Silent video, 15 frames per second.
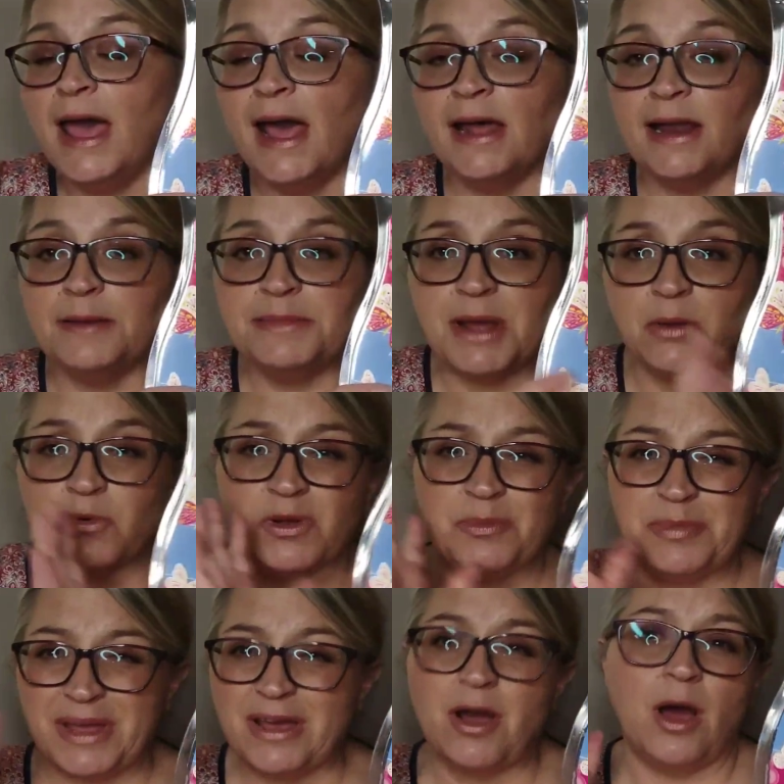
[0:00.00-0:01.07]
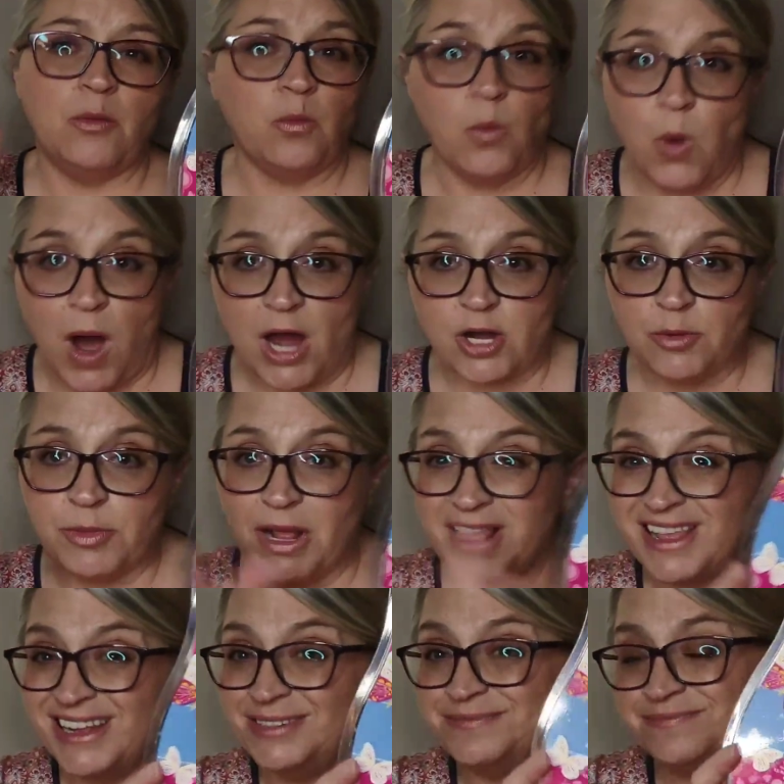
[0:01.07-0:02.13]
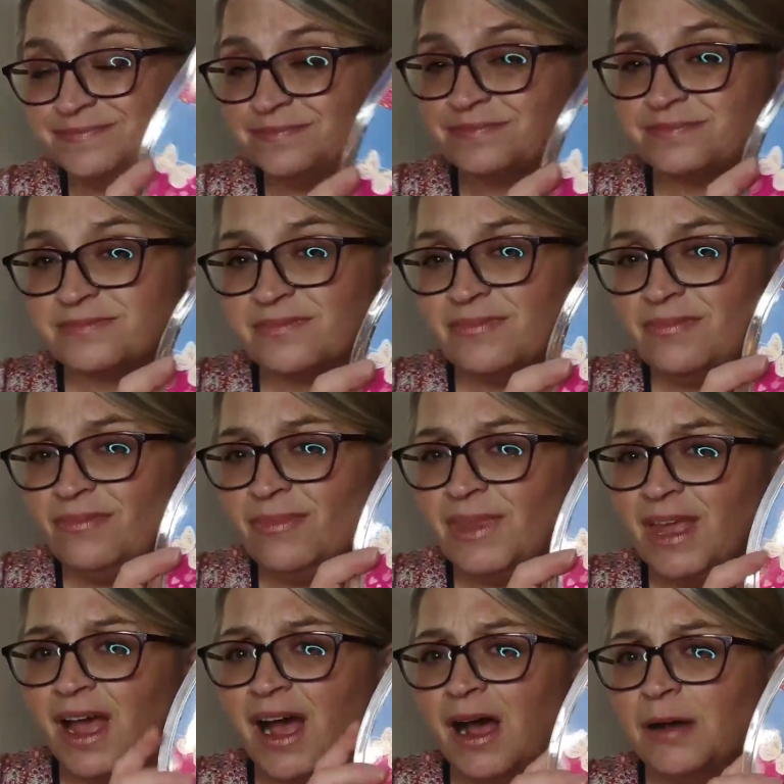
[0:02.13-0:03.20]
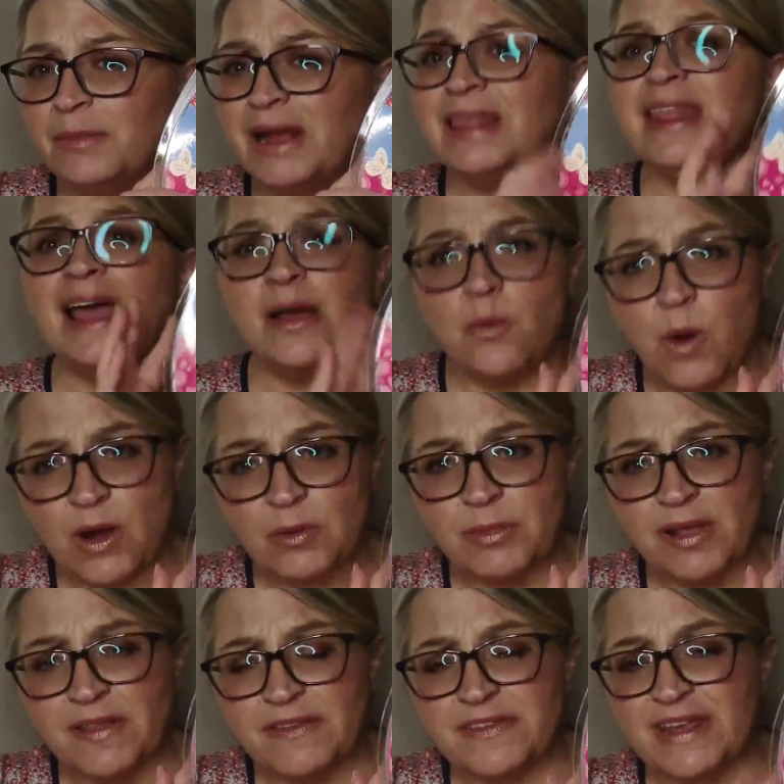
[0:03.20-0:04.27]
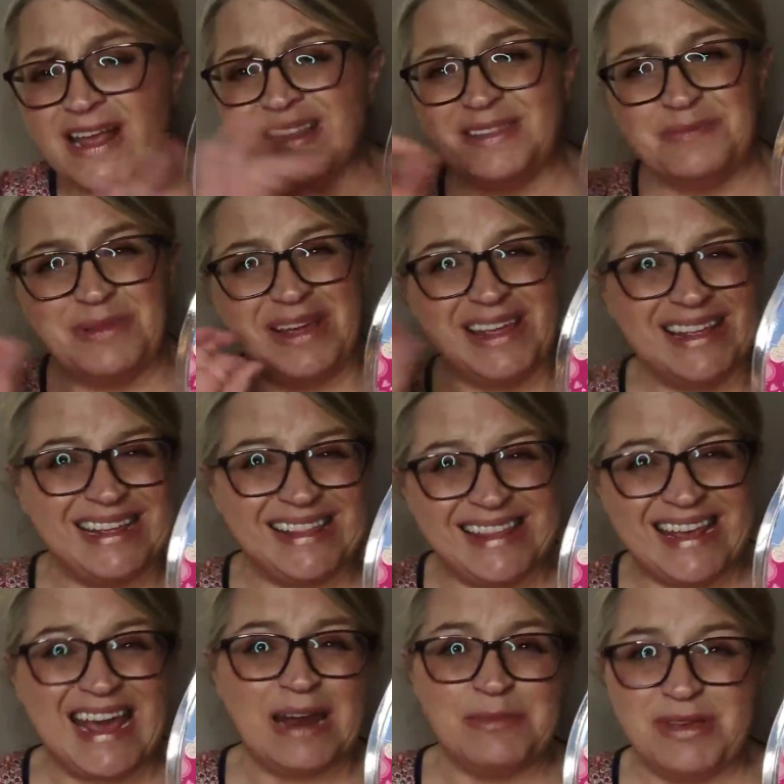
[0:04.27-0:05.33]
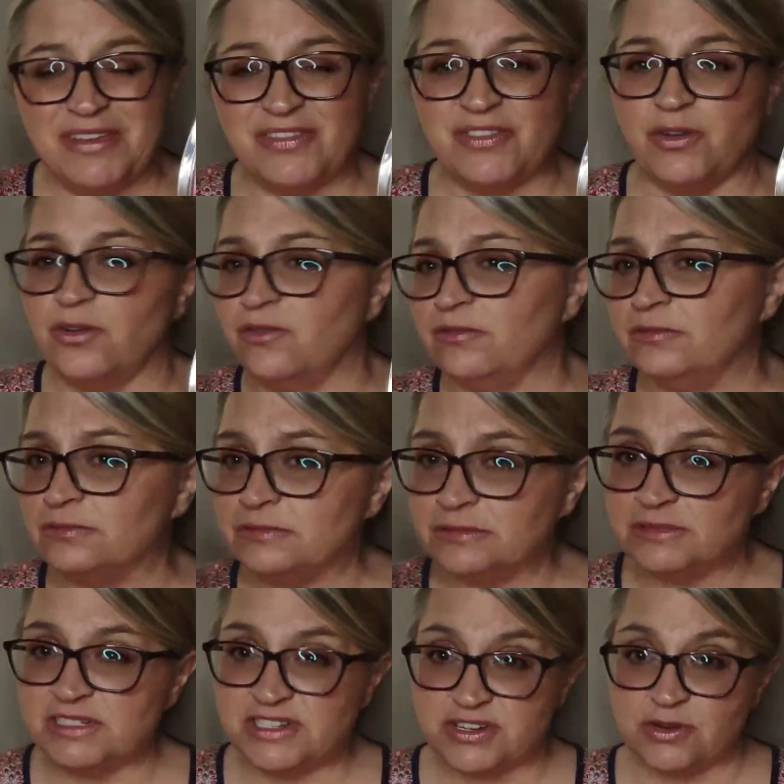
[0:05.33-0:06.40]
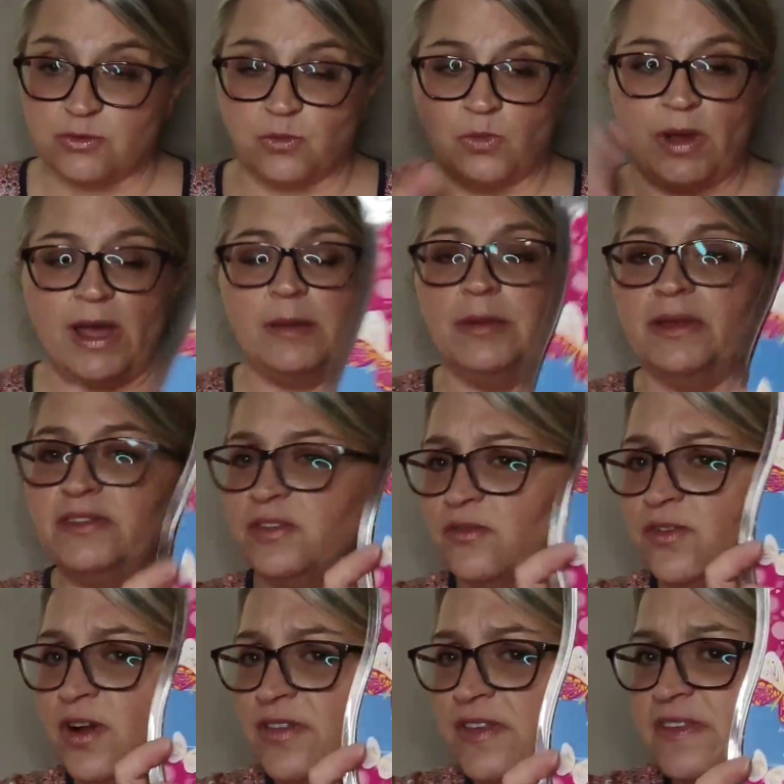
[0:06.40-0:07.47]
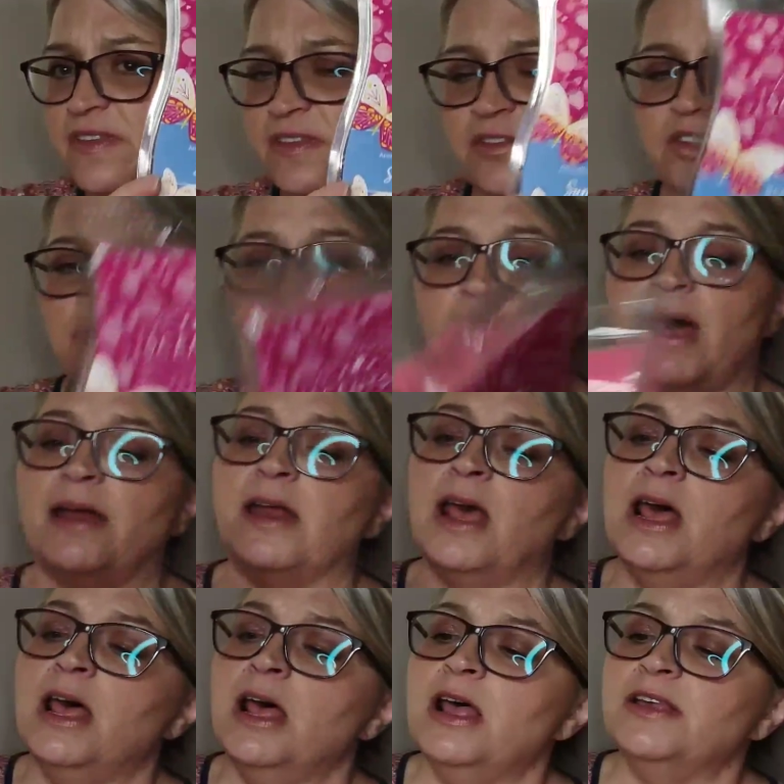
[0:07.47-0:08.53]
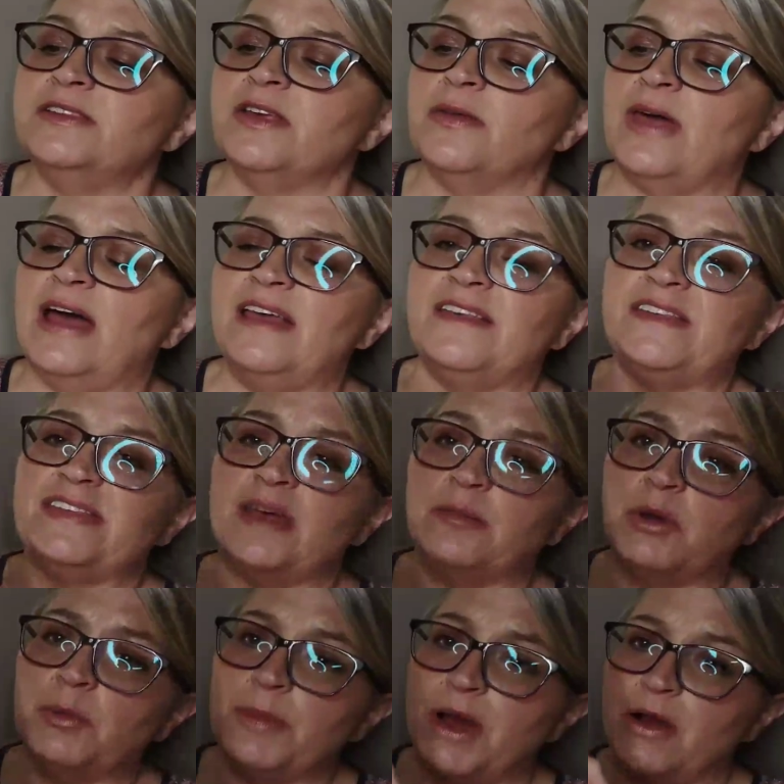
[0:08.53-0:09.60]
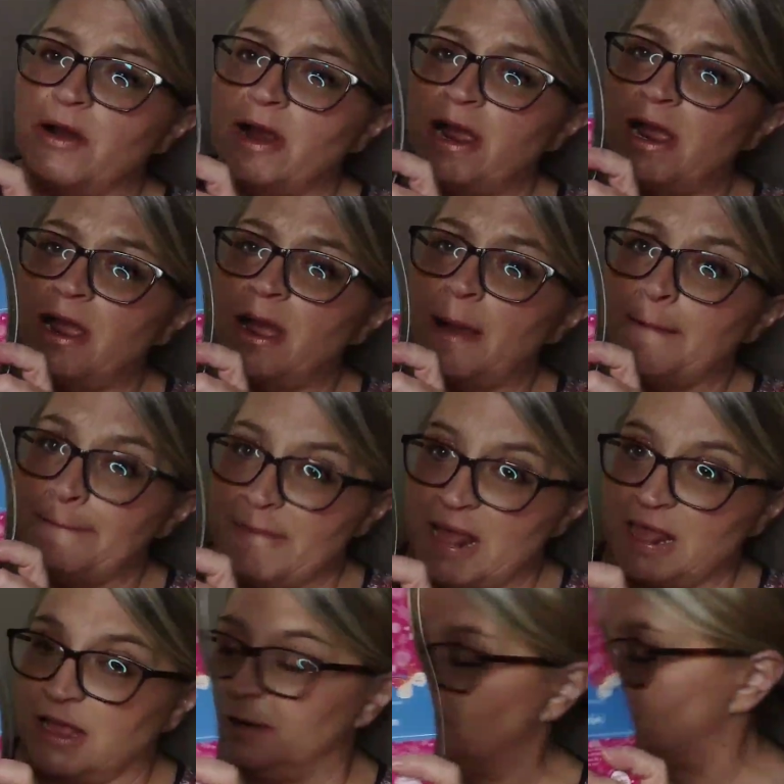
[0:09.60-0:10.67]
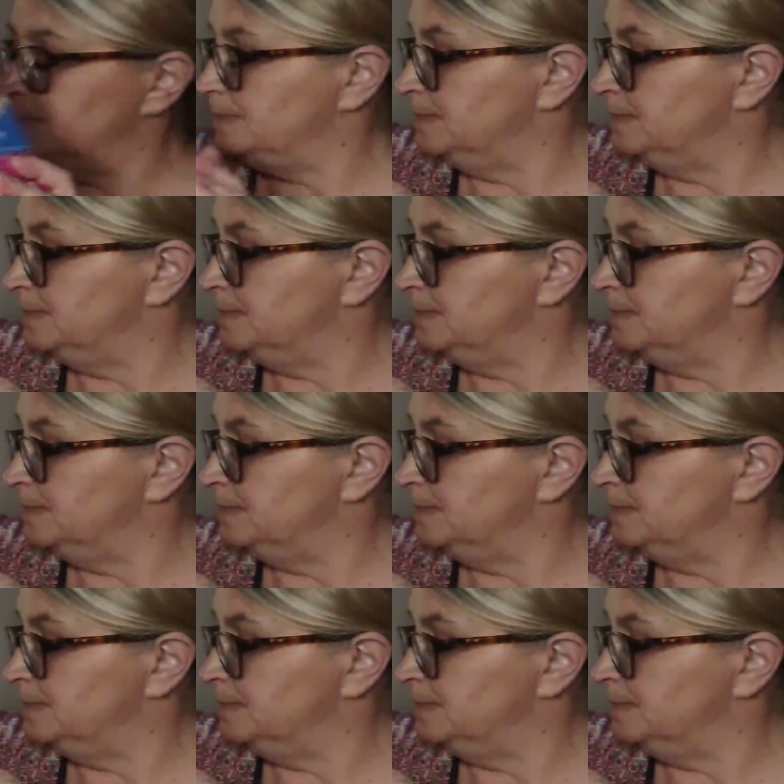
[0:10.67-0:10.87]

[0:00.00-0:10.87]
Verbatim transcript: And I'm not real big on watermelon. Um, I like watermelon scents, but they got to be a certain certain way. But so far, this isn't too bad. So that is Summerberry Melon.